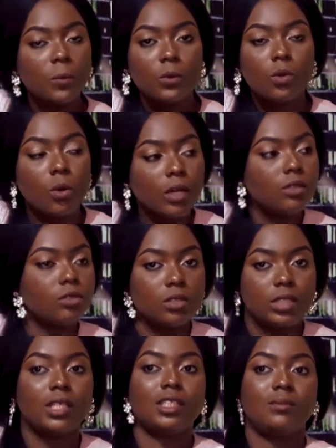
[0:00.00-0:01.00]
people go into
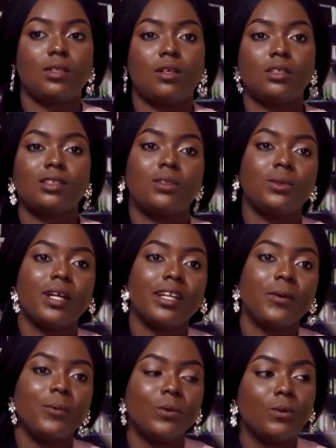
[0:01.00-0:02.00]
dating because they know that they
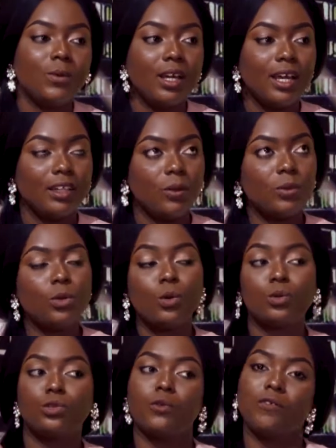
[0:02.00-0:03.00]
won't
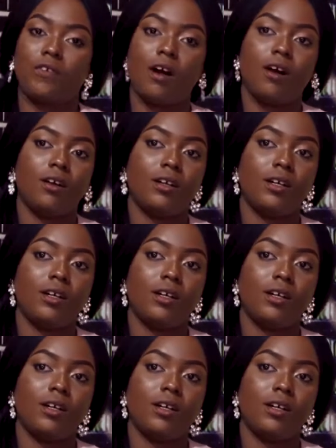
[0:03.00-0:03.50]
go so far.